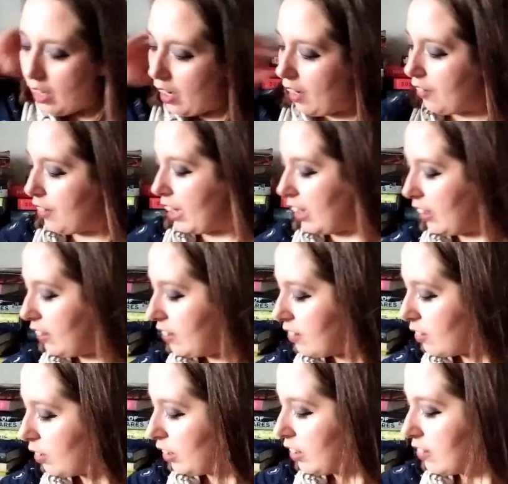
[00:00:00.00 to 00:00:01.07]
Alrighty,
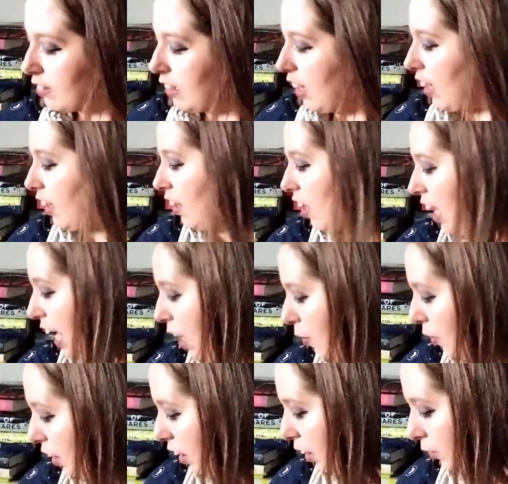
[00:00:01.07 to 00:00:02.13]
so it looks like
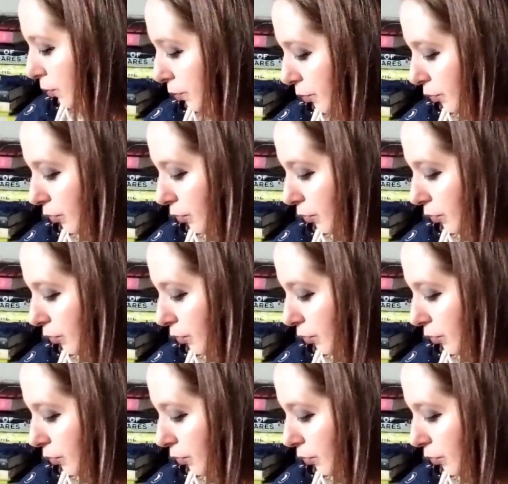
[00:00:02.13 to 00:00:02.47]
we're